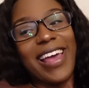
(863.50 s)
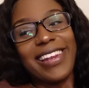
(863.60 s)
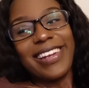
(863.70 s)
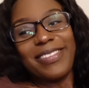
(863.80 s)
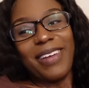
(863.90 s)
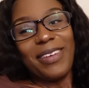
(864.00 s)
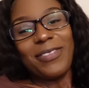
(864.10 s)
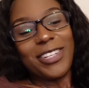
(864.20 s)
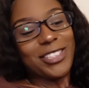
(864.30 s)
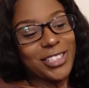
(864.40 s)
edited my
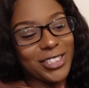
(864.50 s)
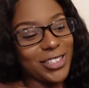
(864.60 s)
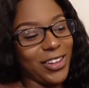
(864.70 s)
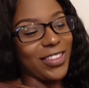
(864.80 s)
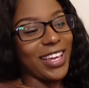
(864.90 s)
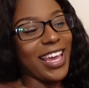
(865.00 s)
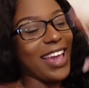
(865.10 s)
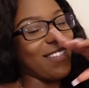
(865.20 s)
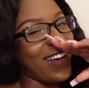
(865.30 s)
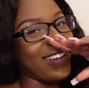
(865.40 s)
pictures, y'all. They
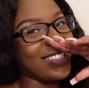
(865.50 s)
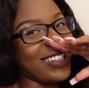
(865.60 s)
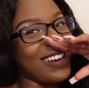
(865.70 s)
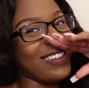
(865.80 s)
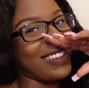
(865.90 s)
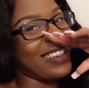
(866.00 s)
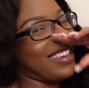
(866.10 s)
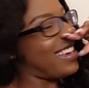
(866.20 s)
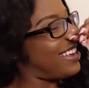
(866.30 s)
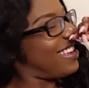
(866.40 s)
came out so
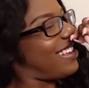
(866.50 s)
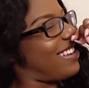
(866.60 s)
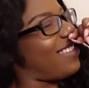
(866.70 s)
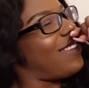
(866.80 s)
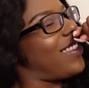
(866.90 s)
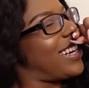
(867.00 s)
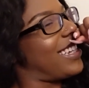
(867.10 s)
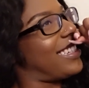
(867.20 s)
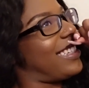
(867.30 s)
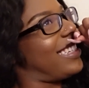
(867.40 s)
cute. Oh
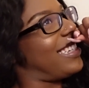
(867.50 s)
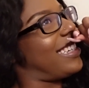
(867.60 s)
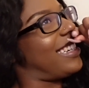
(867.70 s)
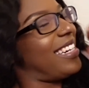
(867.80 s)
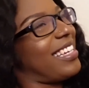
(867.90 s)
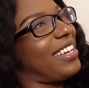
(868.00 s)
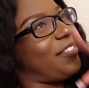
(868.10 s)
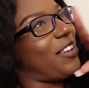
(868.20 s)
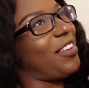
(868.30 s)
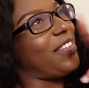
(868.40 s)
my god. Again,
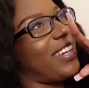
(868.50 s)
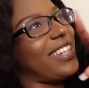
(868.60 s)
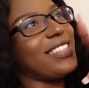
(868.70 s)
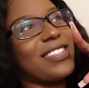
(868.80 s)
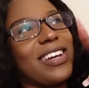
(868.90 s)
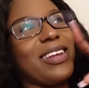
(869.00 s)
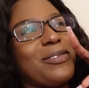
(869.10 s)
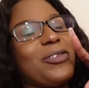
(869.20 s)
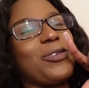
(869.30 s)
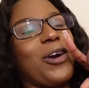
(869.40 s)
follow me on Instagram
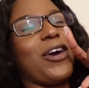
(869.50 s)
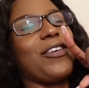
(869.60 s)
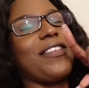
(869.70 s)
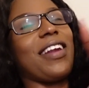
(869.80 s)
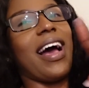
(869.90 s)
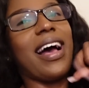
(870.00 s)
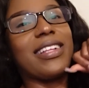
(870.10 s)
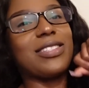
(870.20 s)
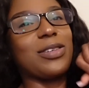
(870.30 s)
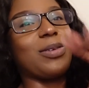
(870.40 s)
if you are
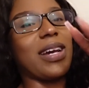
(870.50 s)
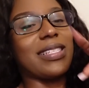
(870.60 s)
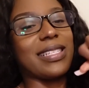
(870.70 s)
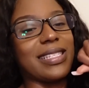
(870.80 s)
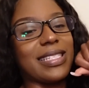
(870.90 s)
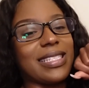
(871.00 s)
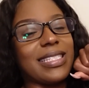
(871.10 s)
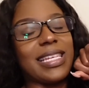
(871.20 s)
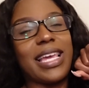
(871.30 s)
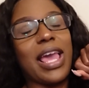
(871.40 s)
not, so you guys can
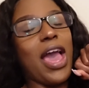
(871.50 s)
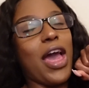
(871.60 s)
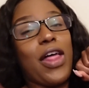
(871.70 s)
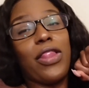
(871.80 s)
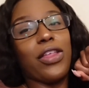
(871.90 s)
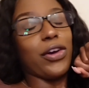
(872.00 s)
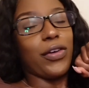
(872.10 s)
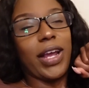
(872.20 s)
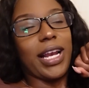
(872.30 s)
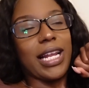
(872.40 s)
see the
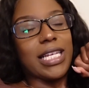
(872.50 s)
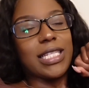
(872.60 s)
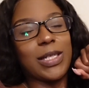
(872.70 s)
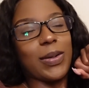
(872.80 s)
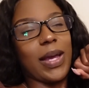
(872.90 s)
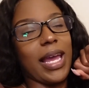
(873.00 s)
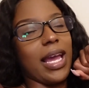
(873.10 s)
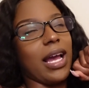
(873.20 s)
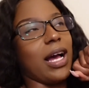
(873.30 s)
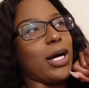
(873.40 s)
greatness. Okay.